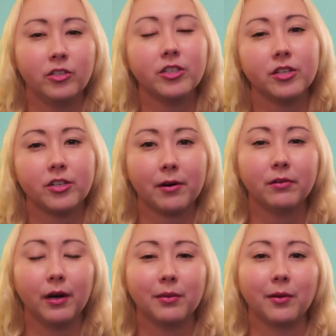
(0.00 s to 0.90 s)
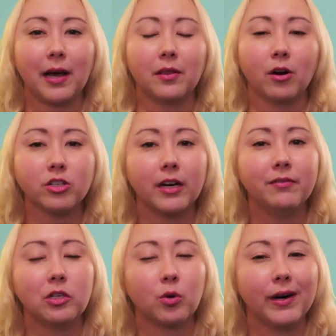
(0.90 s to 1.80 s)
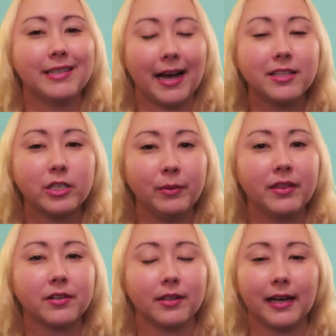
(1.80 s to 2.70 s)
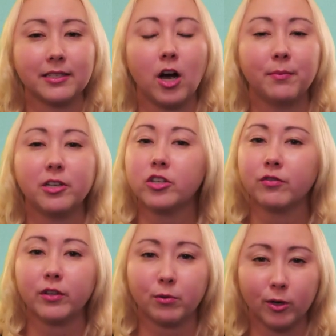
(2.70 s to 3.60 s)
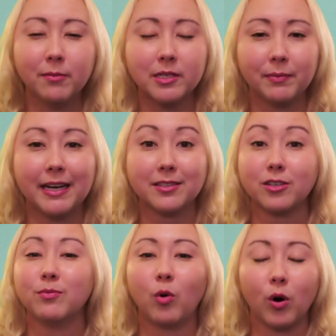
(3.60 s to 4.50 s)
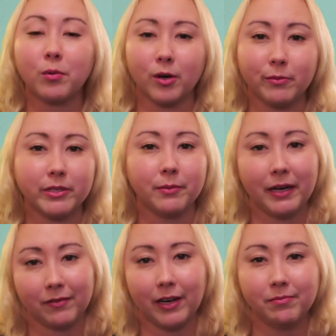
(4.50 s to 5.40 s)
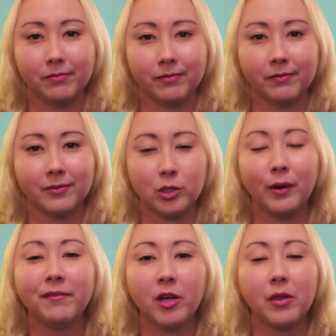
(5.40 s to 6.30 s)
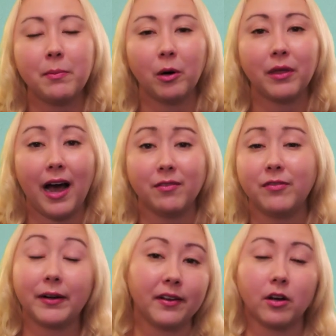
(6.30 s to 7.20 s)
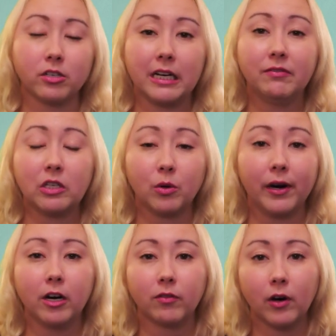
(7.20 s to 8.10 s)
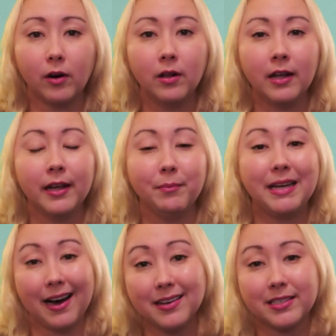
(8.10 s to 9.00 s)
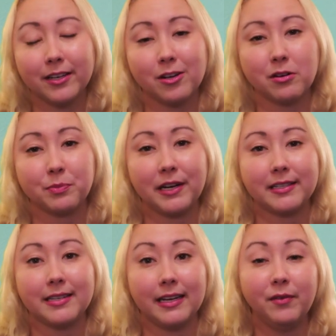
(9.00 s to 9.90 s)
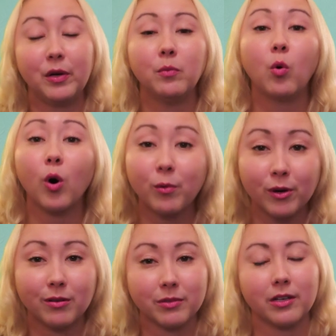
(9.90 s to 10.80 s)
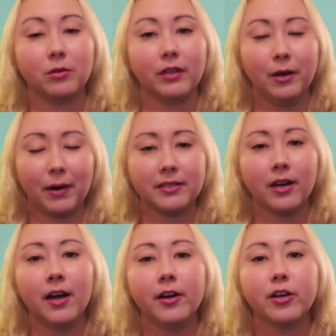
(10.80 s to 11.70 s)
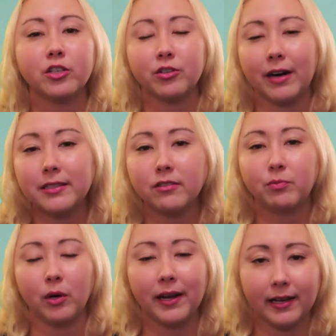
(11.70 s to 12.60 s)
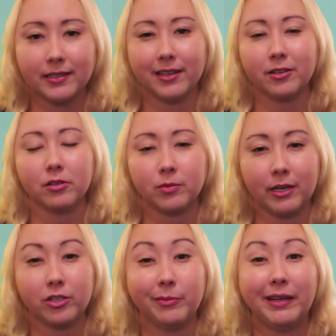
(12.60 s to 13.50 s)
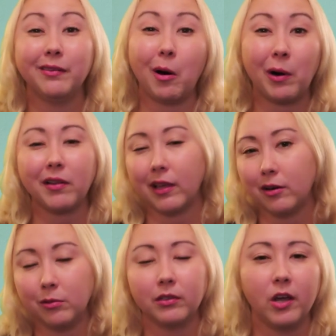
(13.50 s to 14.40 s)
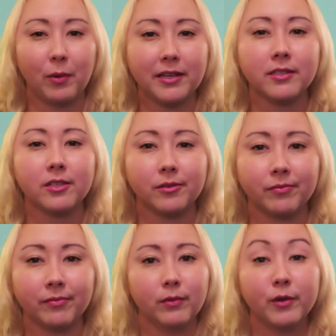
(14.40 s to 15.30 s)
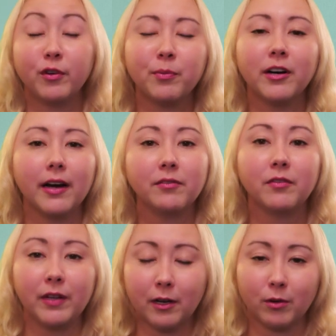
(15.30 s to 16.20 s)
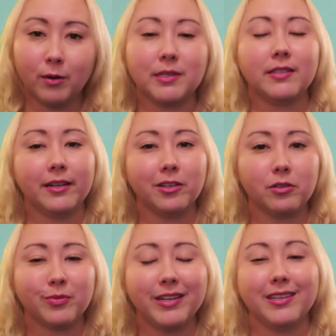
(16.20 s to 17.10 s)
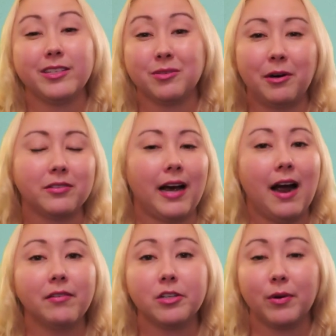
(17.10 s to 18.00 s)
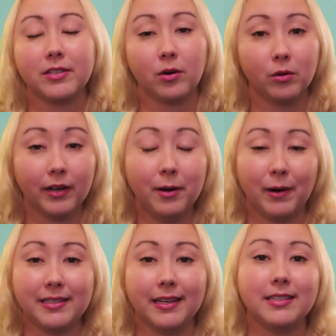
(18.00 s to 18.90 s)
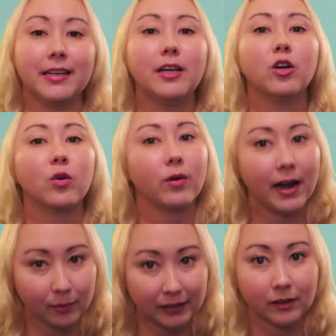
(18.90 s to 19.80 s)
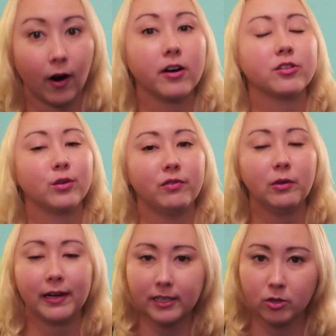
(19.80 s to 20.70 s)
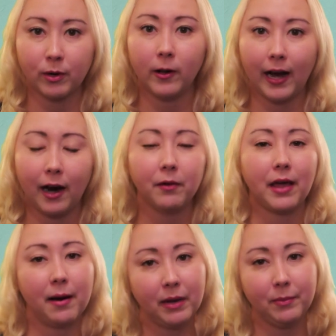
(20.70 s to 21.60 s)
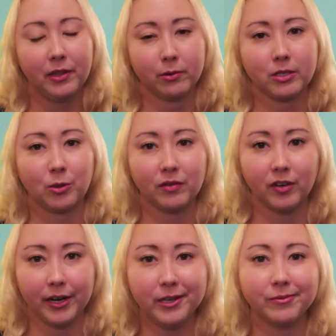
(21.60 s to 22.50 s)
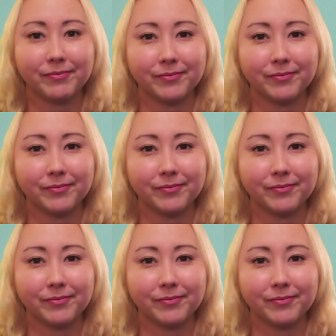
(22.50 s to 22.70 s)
Just a general note though that larger inventory tends to mean there's less competition for the rooms because there's more rooms to pick from. So even though they both have fairly large inventory overall, because Saratoga Springs has even more rooms than Old Key West, your stress of booking at Saratoga Springs should be lower than Old Key West. The footprint of the villa rooms at Saratoga Springs is small to average, whereas at Old Key West, it's incredibly large, so if you like to sprawl out, that may be the resort for you.